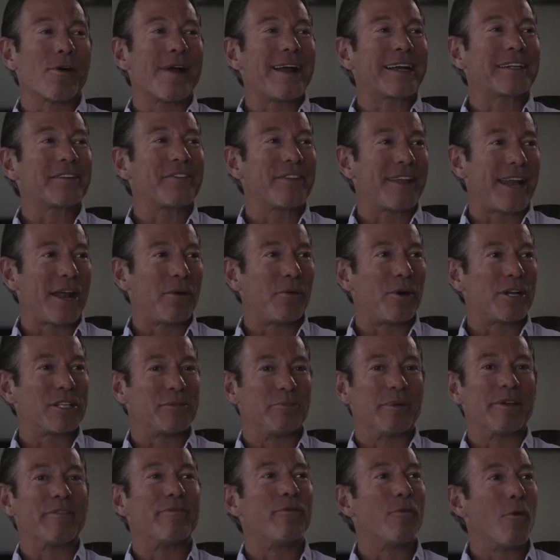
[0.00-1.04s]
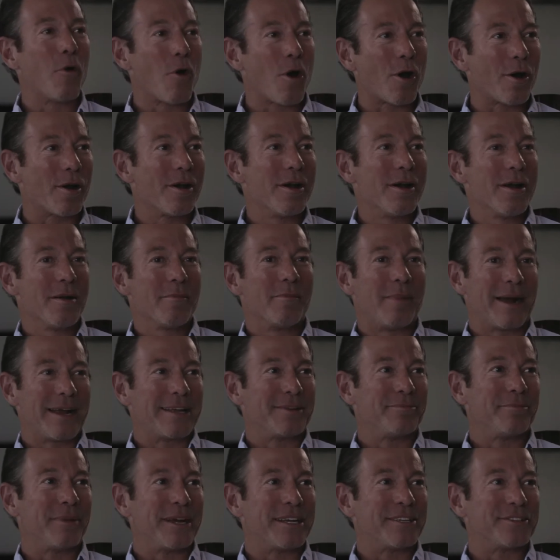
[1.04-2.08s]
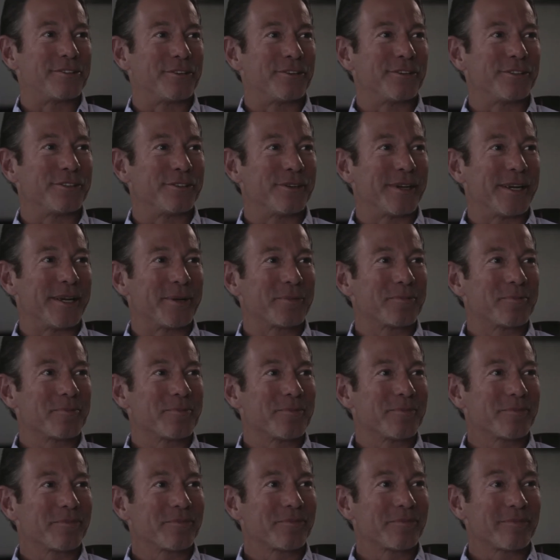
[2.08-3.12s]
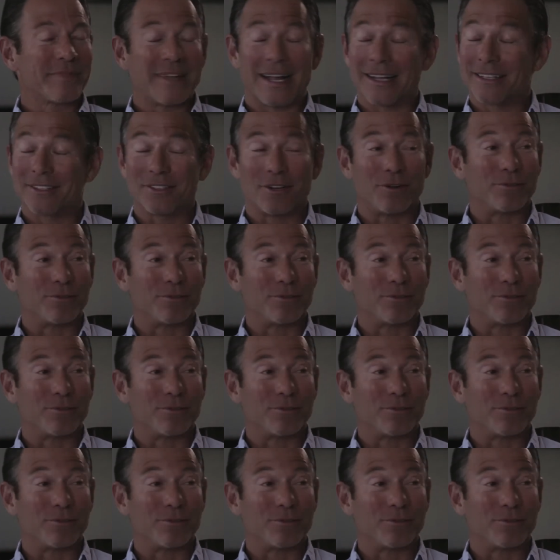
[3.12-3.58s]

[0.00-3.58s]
active than I was before my, my surgery. That's no